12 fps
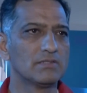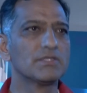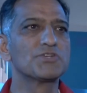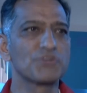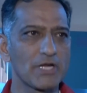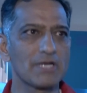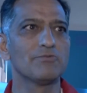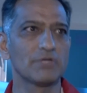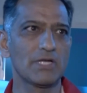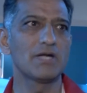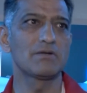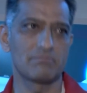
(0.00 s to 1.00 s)
the trainer for
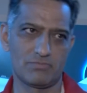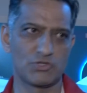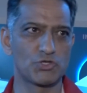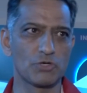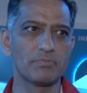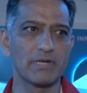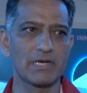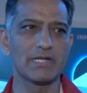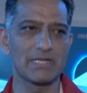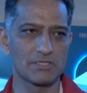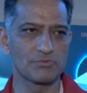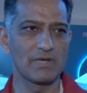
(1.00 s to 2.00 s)
that should be
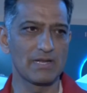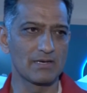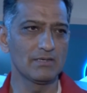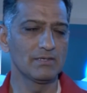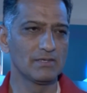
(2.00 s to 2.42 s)
ready as well.